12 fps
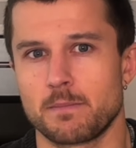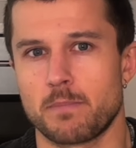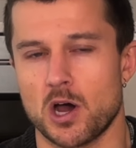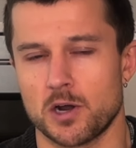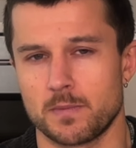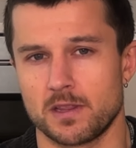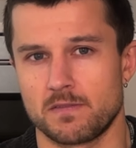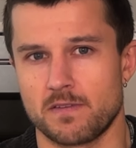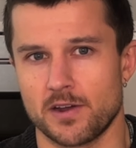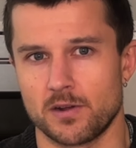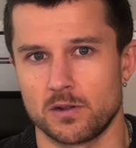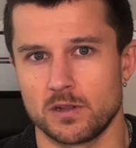the bottom of the
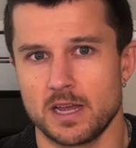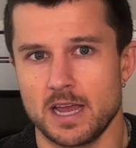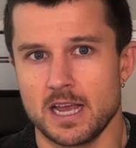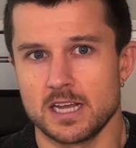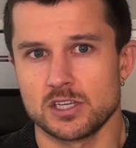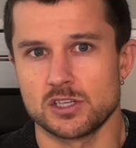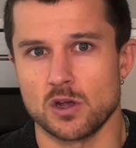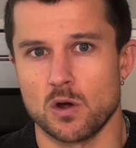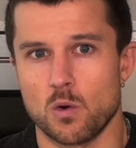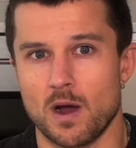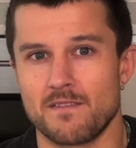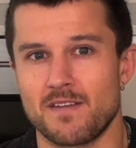funnel.
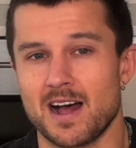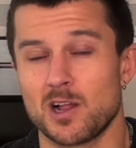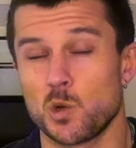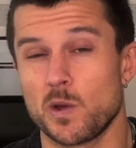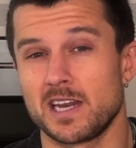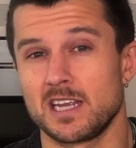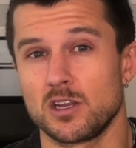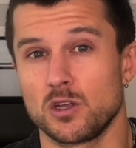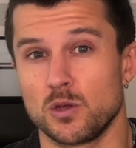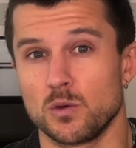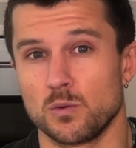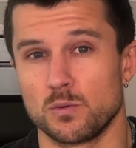So evaluating
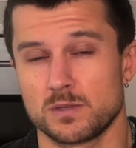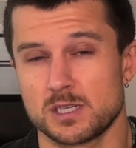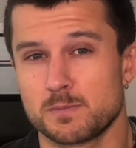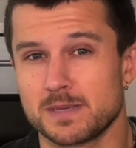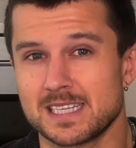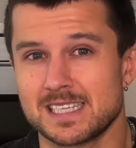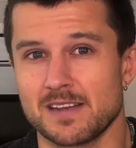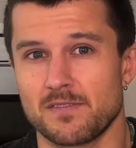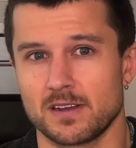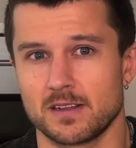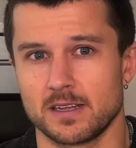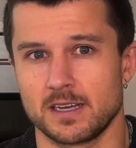you
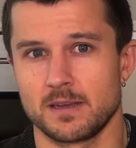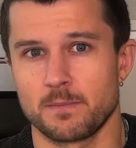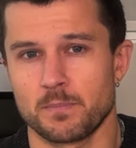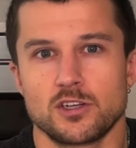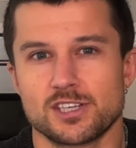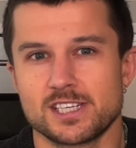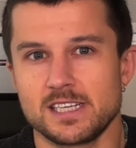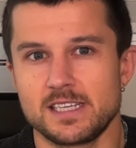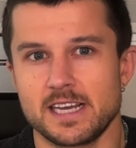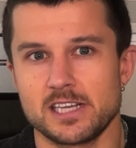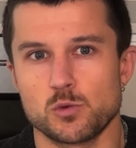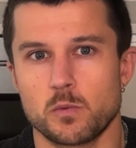specifically. Your
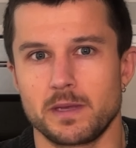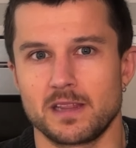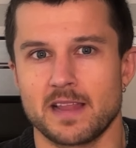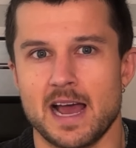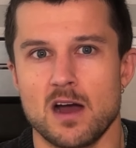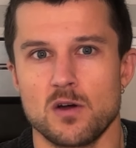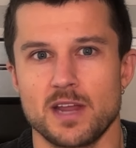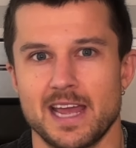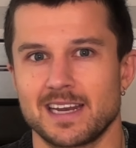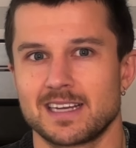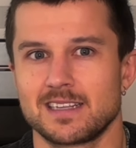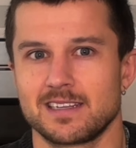CTAs will be loud
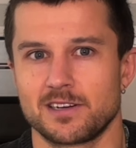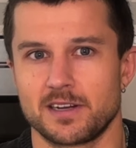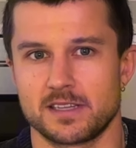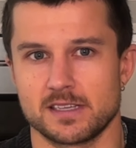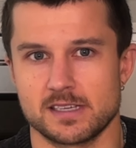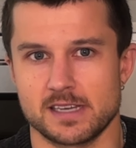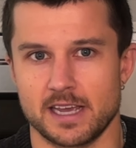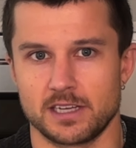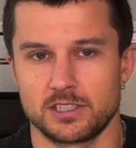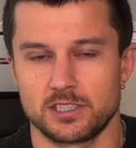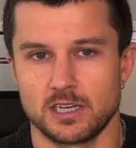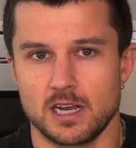and clear at this
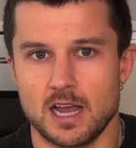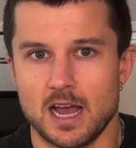stage.